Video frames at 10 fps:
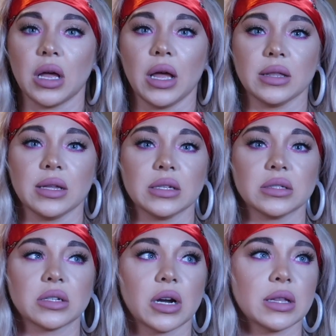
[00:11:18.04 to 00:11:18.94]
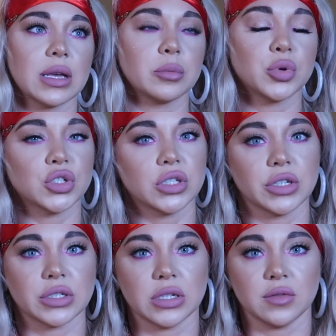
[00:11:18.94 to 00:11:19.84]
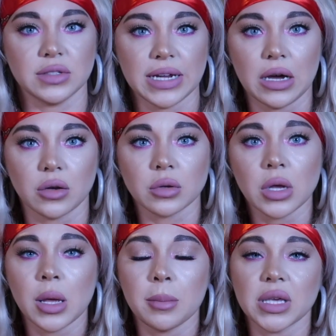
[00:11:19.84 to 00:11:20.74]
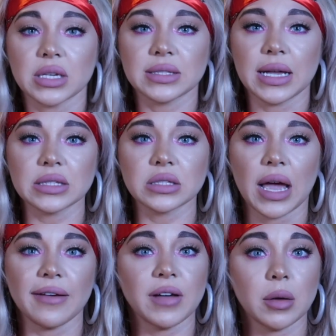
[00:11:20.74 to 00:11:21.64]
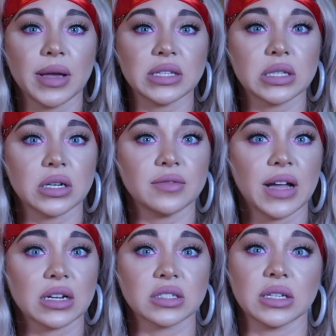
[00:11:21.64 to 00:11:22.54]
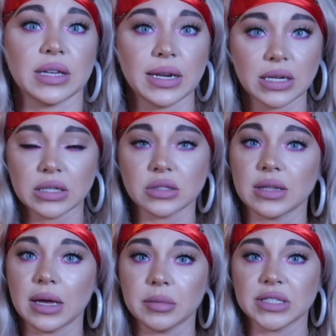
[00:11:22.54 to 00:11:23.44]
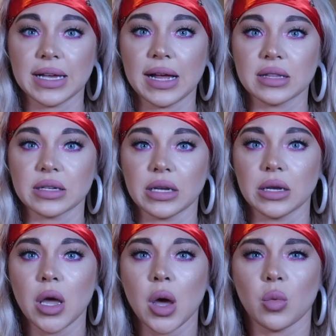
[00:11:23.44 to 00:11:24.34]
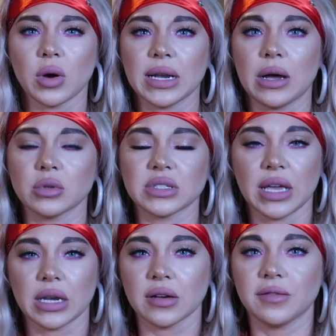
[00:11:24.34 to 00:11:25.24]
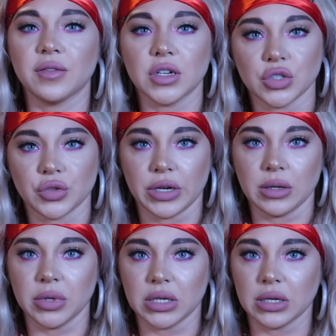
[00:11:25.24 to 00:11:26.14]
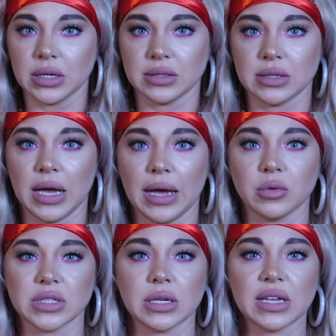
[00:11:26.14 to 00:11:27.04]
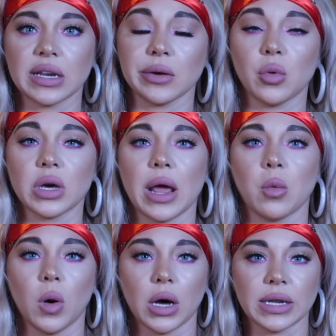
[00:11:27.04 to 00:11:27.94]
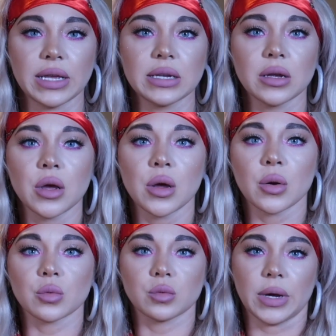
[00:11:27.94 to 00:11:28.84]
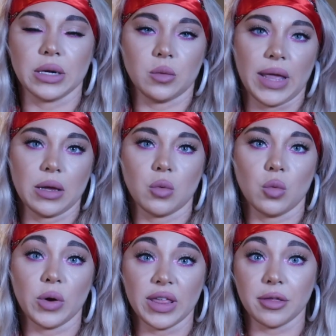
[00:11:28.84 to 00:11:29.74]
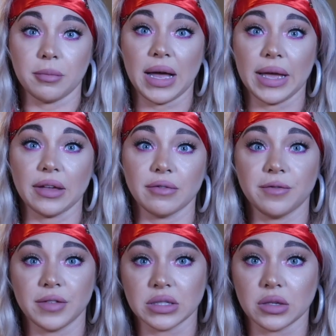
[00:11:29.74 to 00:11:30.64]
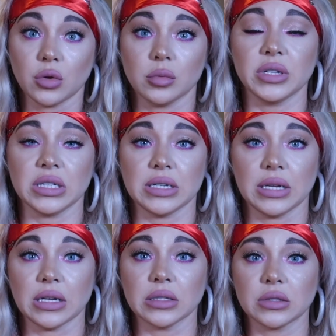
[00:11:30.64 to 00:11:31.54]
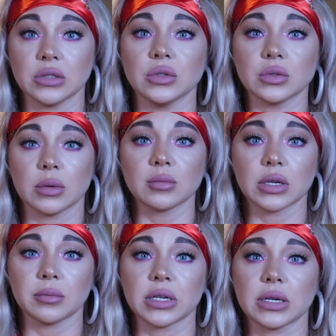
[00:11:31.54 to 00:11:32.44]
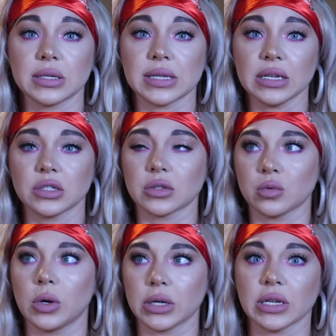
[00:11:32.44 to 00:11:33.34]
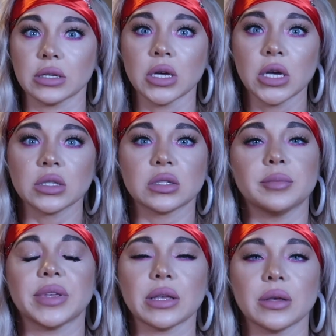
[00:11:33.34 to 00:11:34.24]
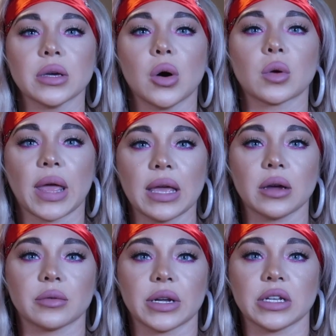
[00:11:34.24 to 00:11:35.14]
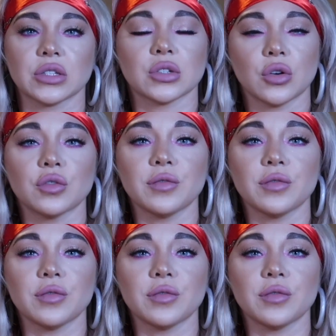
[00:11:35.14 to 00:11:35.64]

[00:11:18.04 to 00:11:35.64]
and then start pushing yourself down, because I found myself actually getting into that mentality when I was getting frustrated because I wasn't getting what I wanted right away with my physical ability to do something, because I just wanted to be okay already so